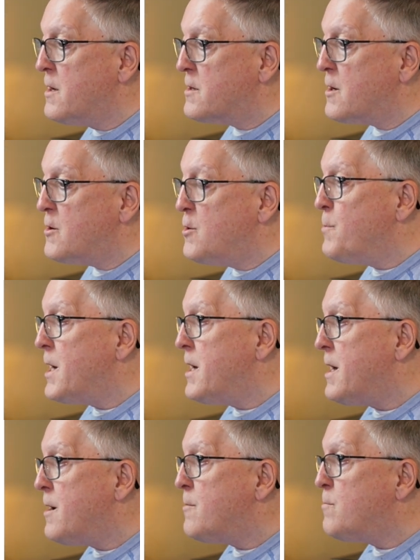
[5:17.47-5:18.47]
So you may
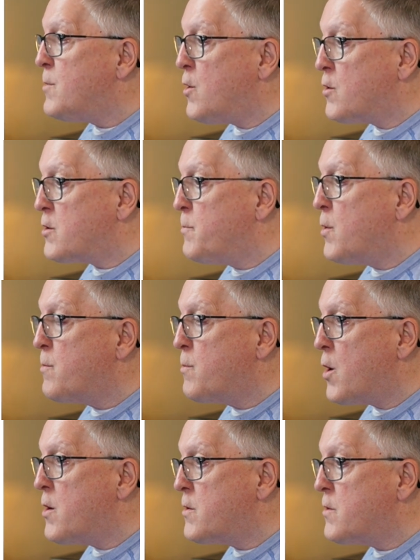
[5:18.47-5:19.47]
have multiple
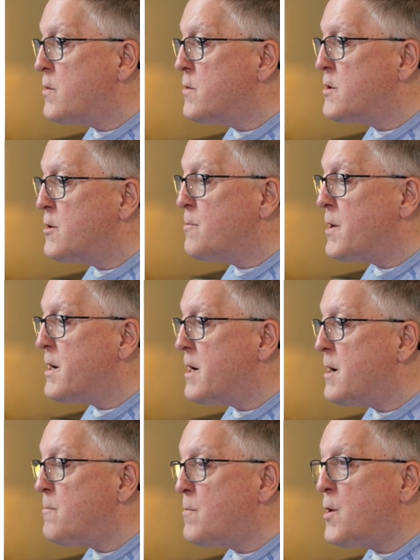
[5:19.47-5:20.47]
brokers, you may
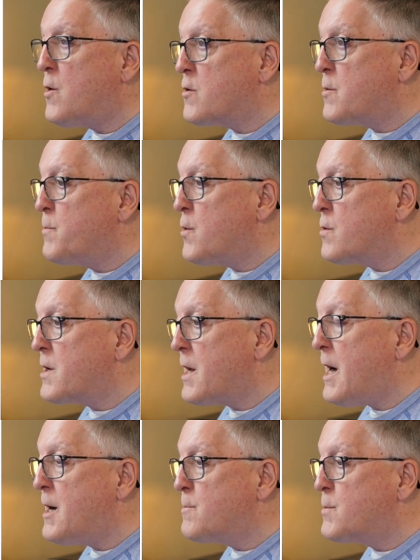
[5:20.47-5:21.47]
have multiple
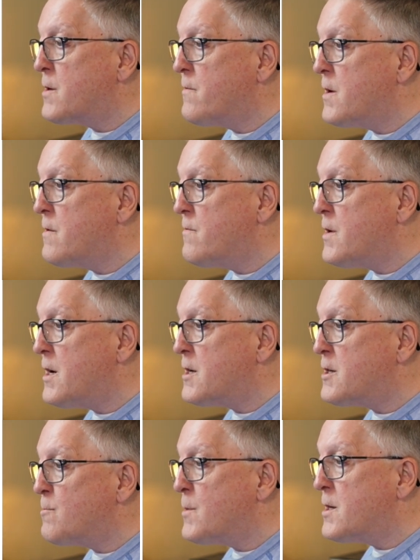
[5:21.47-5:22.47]
types of
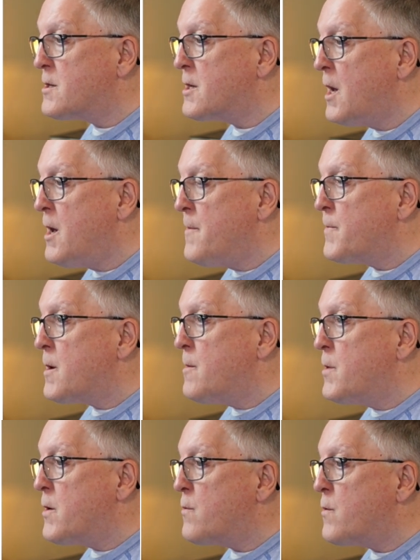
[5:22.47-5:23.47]
investments,
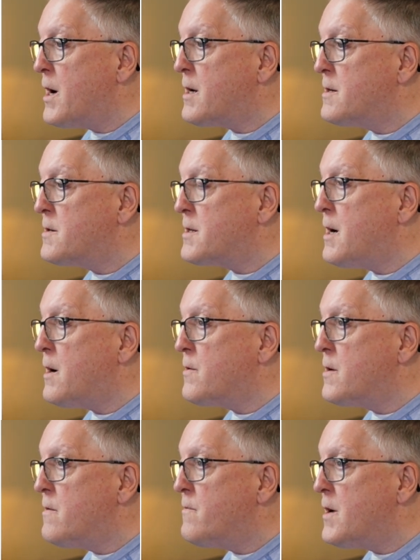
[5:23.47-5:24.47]
but reconcile
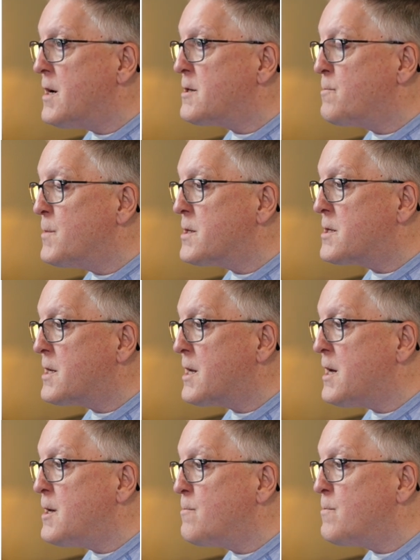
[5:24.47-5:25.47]
the investment
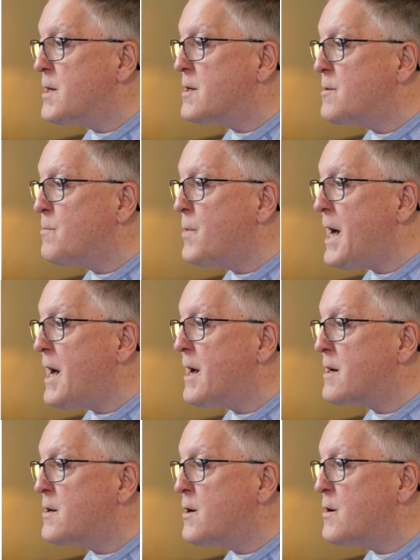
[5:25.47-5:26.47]
statements
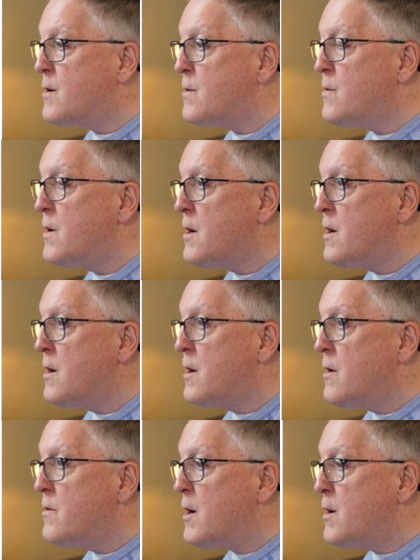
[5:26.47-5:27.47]
back to
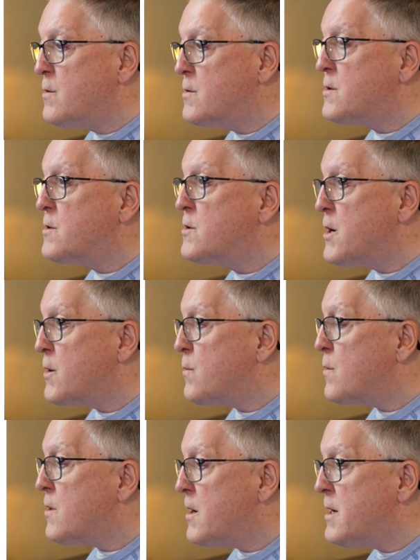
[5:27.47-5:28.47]
those
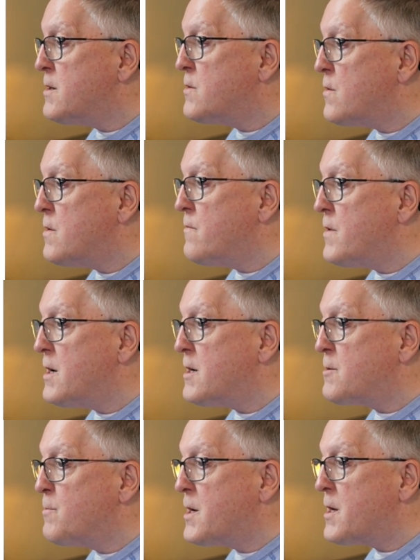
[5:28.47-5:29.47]
general ledger
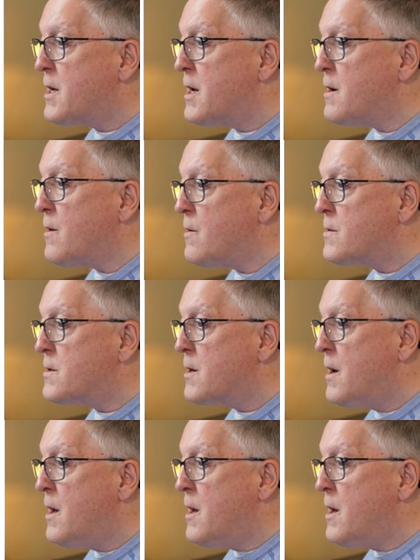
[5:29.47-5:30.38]
investment accounts.